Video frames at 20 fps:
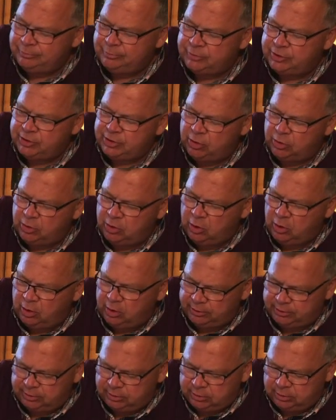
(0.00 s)

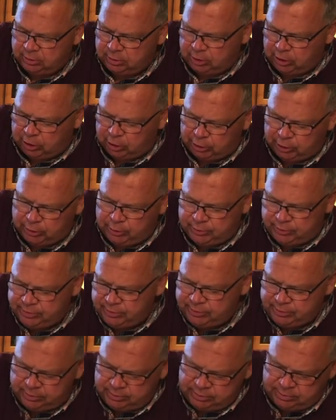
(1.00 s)
so-called
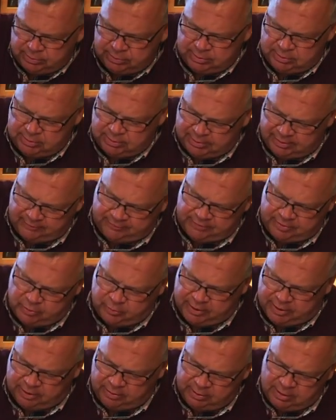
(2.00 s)
gluten, if you
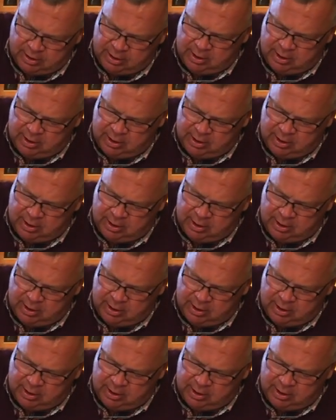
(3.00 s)
will.